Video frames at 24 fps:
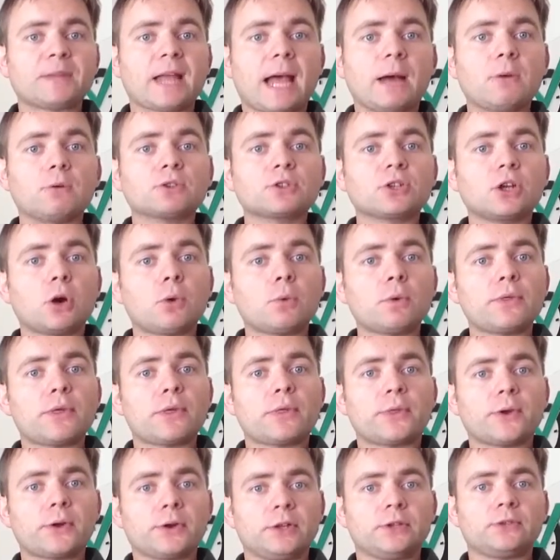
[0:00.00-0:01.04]
I would go with
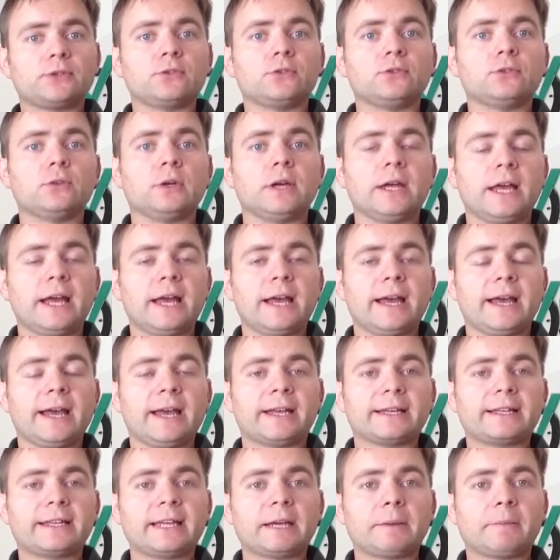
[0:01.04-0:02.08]
the 32
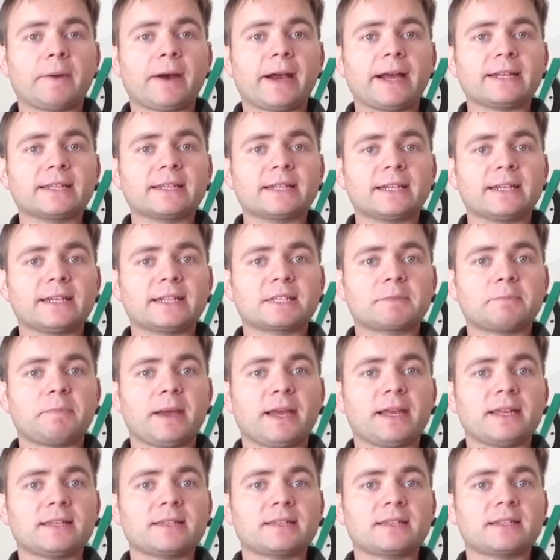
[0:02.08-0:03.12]
gigabyte
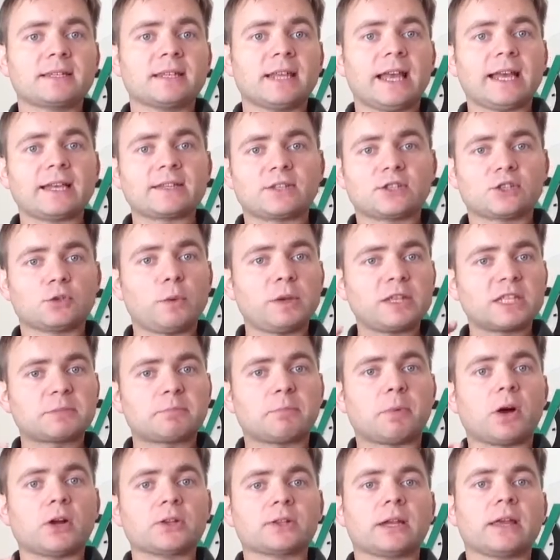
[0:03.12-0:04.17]
space as a sweet
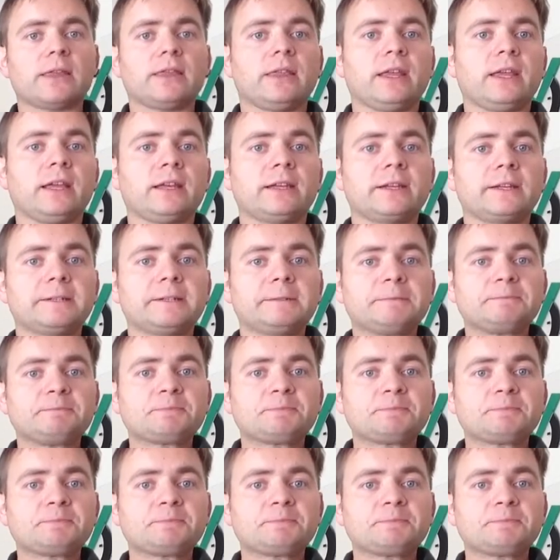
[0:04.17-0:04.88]
spot, I think.